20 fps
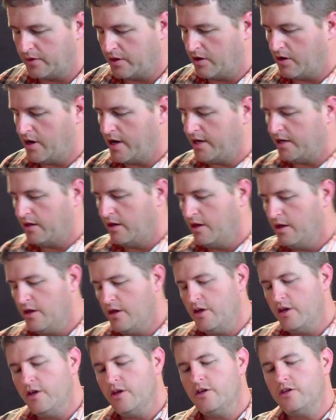Alright,
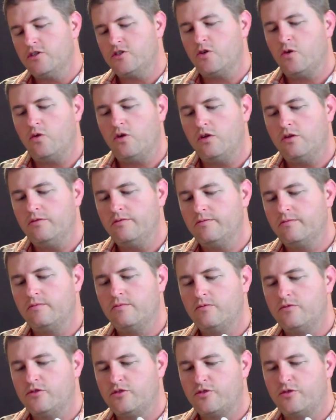so we'll
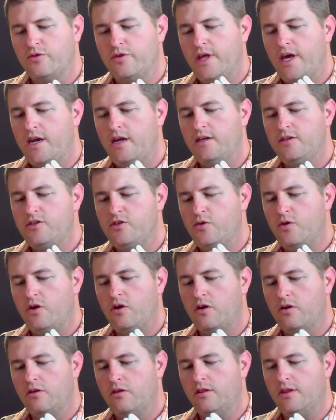screw that into
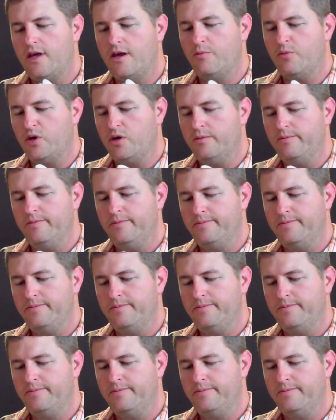our light bulb.